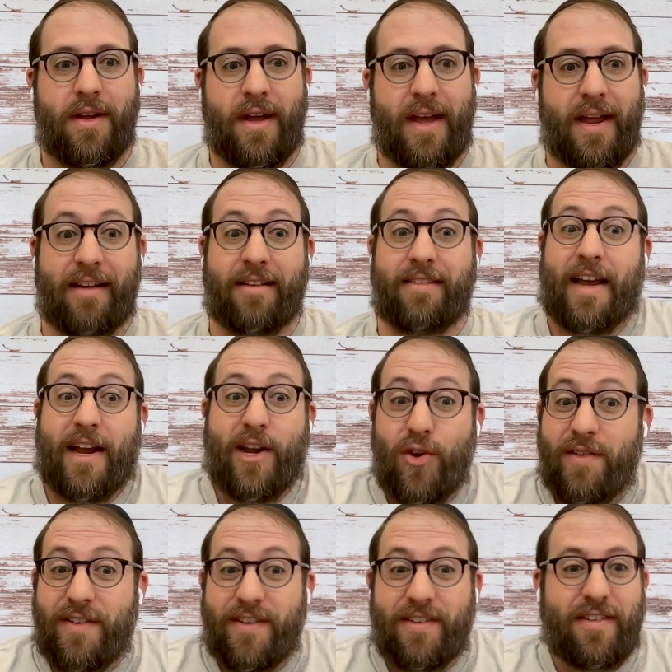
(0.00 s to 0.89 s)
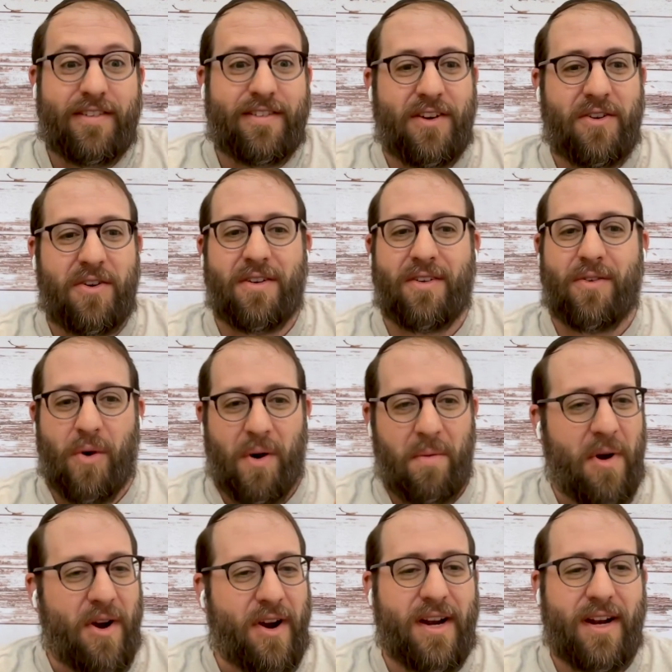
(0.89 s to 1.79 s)
executive assistant or
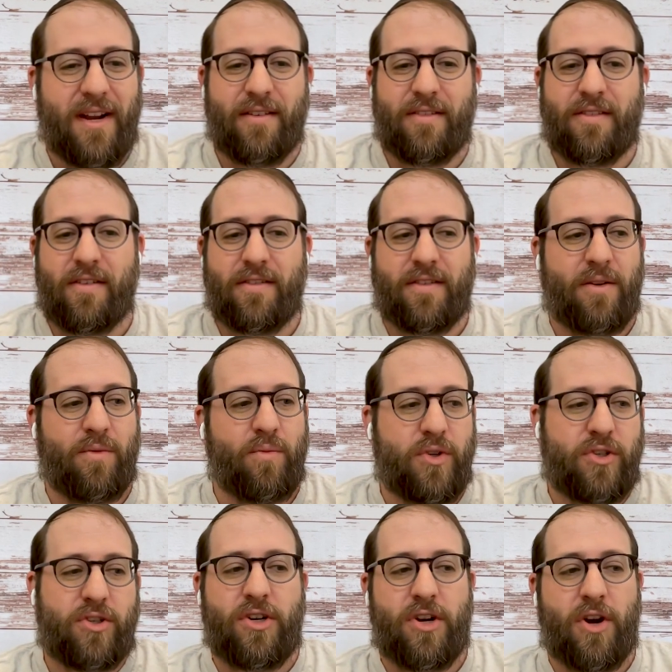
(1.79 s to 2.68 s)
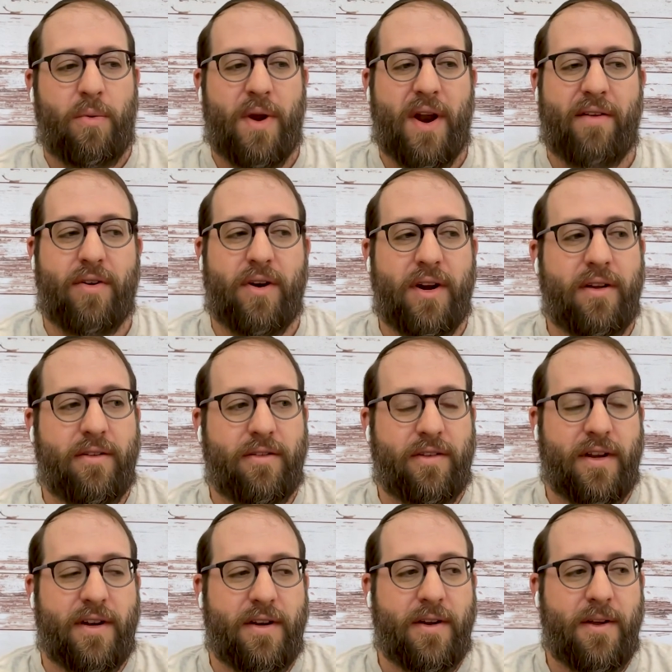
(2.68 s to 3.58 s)
a marketing assistant, whatever it
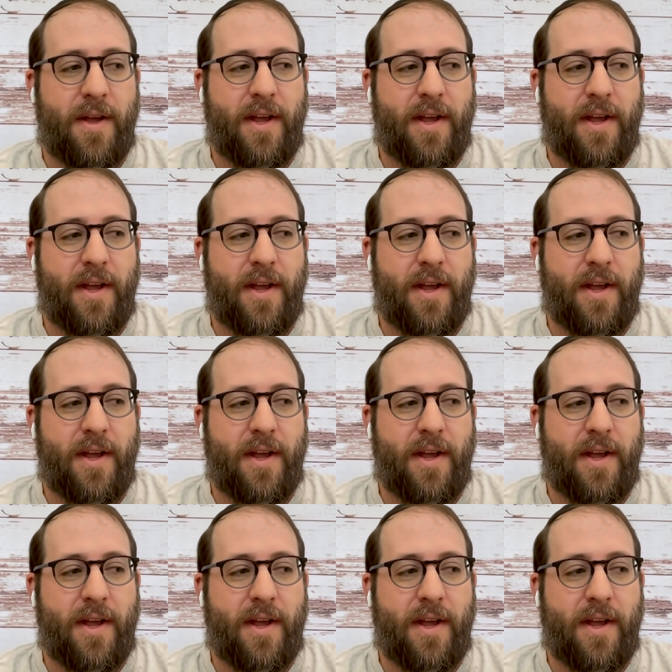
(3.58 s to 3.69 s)
is. And